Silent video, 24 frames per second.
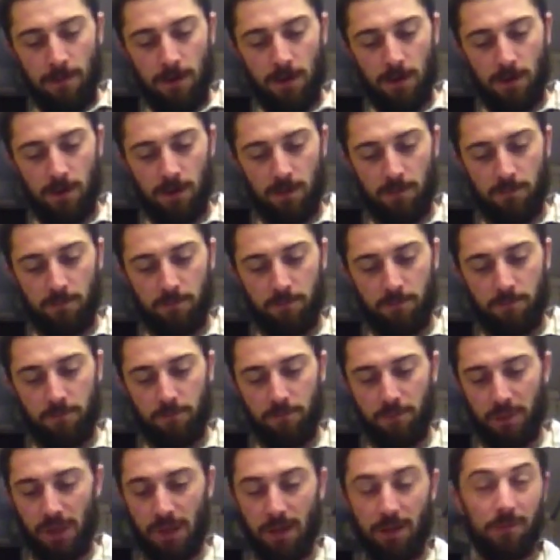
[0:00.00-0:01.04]
Uh,
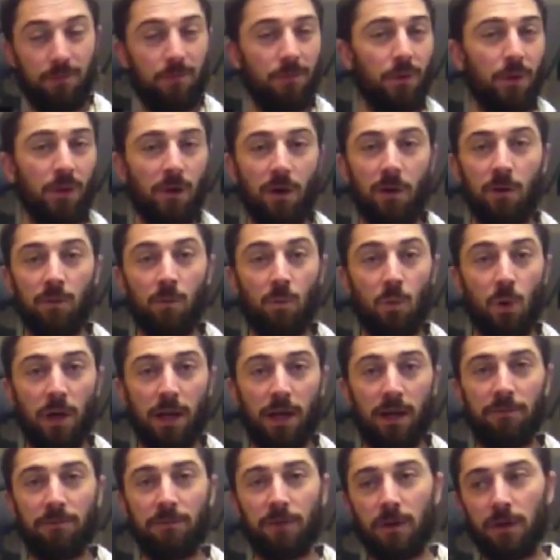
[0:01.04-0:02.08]
but, you know,
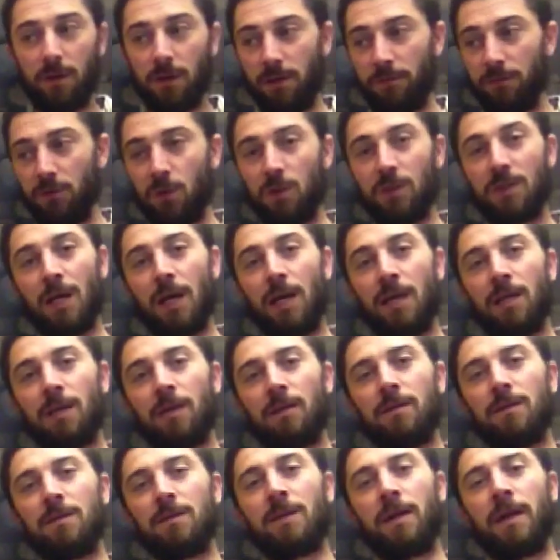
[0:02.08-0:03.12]
whatever, if you're
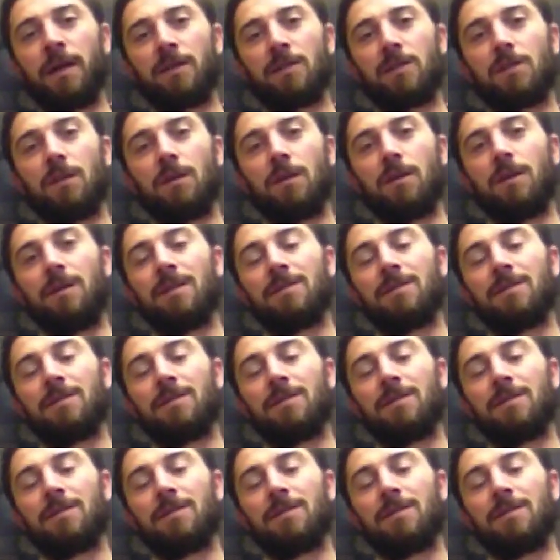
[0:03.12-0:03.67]
taking the tincture,